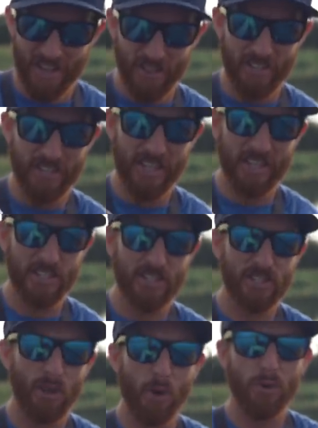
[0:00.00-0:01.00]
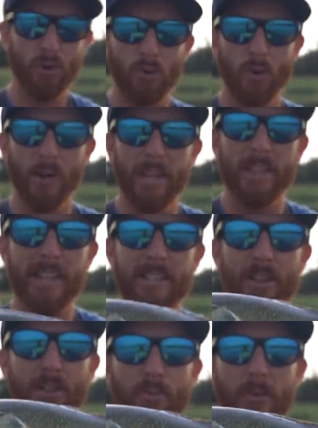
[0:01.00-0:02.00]
This thing is so short and that's
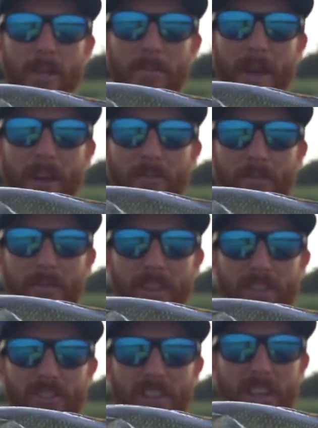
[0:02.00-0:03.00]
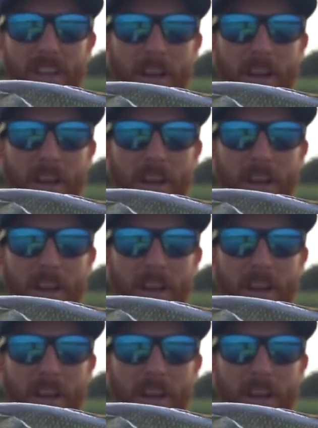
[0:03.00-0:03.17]
a three pound fish.